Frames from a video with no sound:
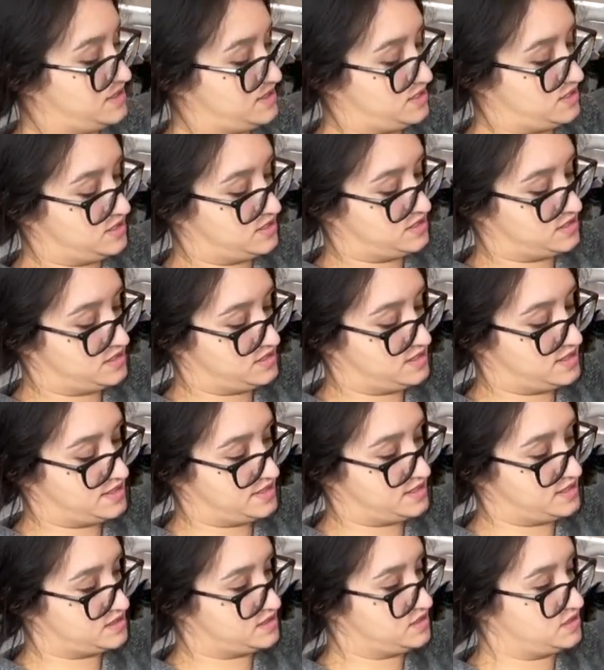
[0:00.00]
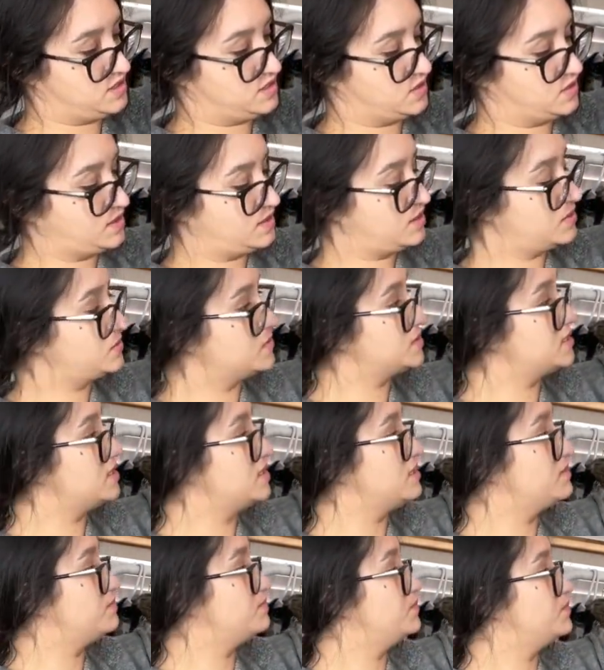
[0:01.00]
It's just a nice little
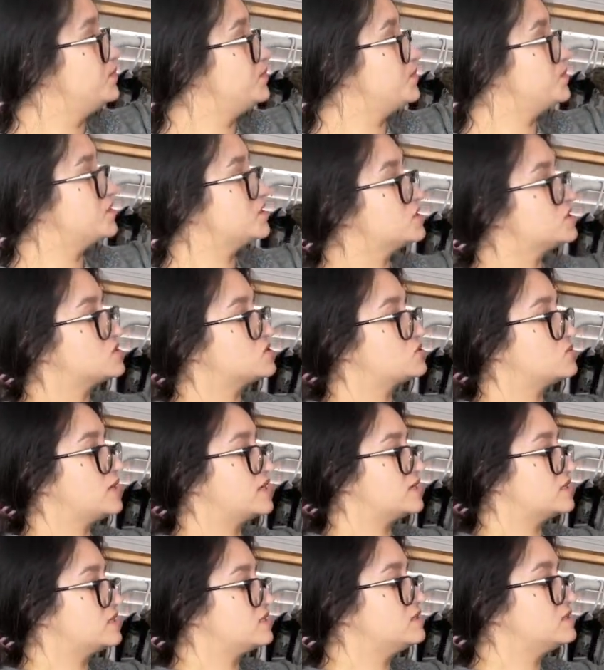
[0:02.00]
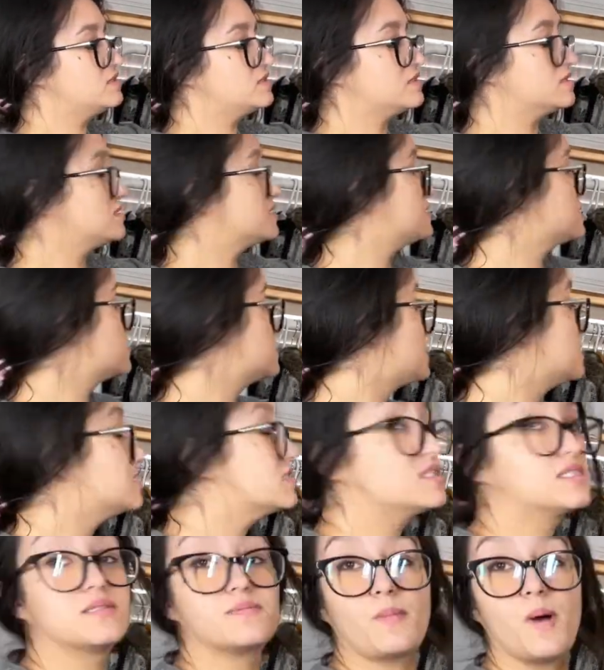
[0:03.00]
cozy sweater. It's a
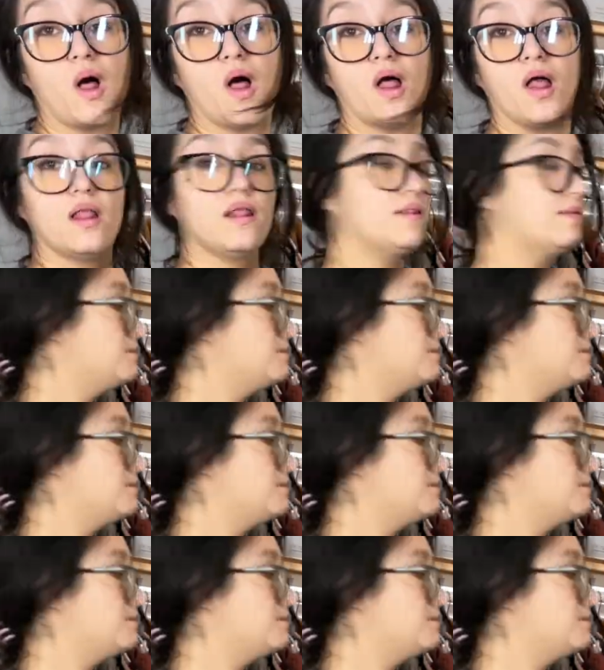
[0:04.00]
size small.